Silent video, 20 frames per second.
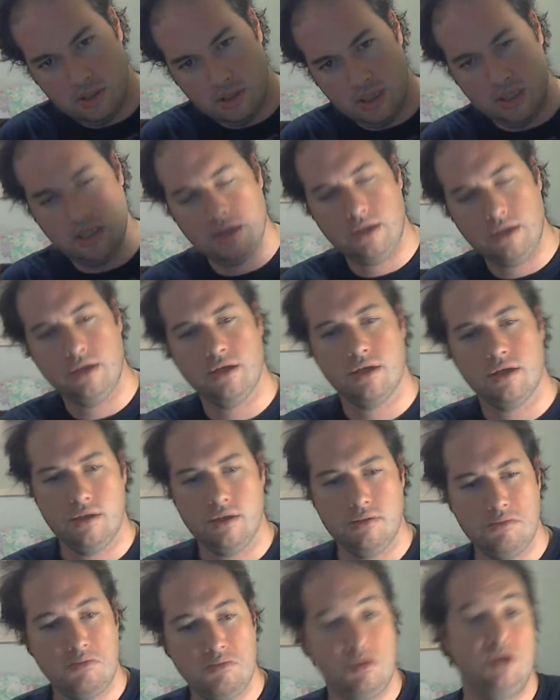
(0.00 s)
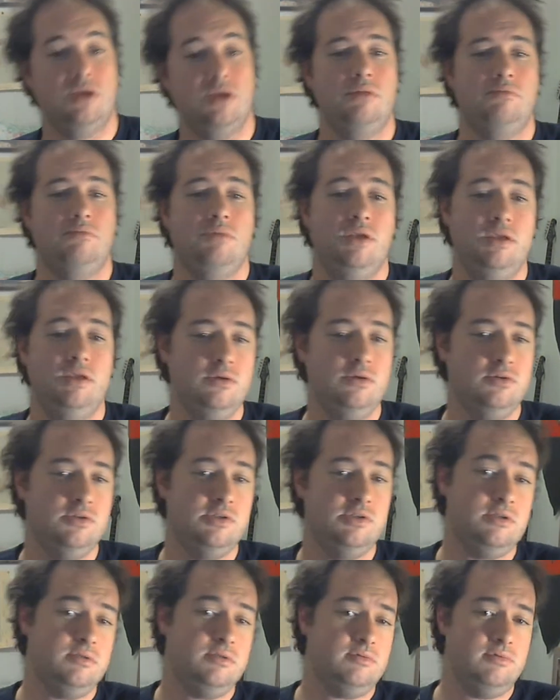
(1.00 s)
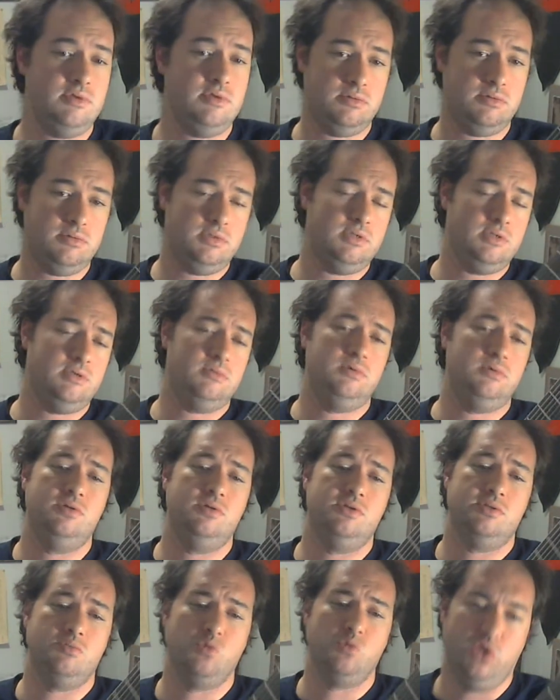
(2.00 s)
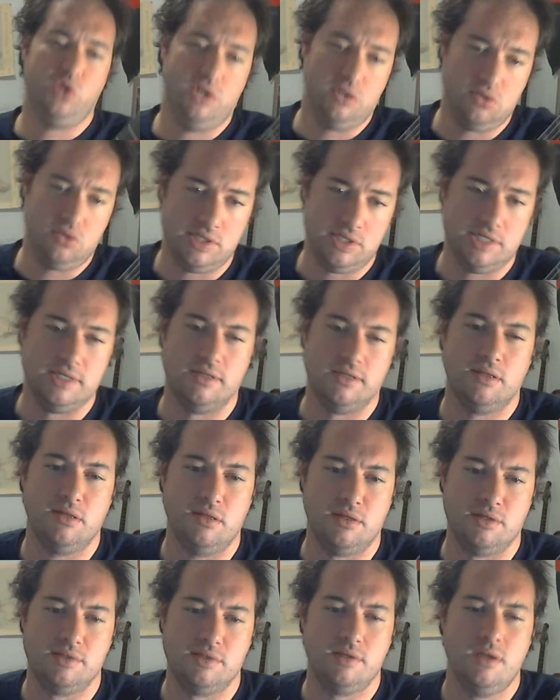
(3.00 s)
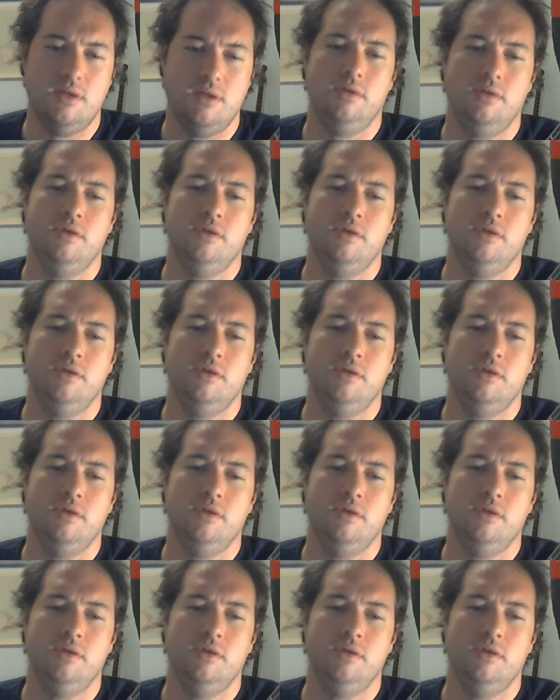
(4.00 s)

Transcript: and it can be used to do some really interesting things.